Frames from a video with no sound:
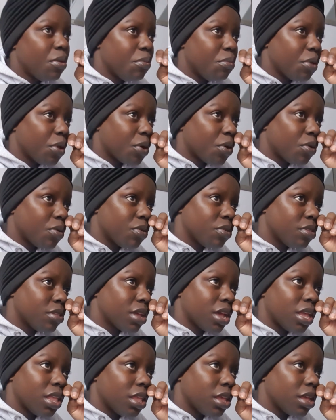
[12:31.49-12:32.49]
because
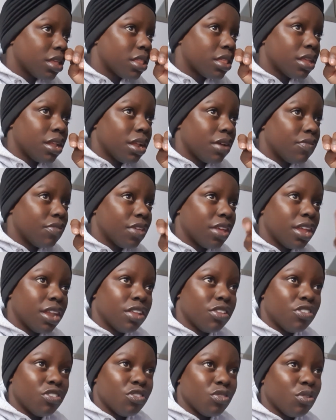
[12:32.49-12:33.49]
I just didn't have the
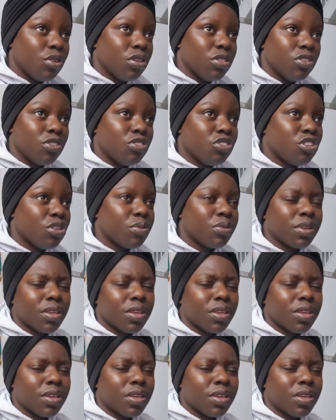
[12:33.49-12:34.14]
energy to go in the shops,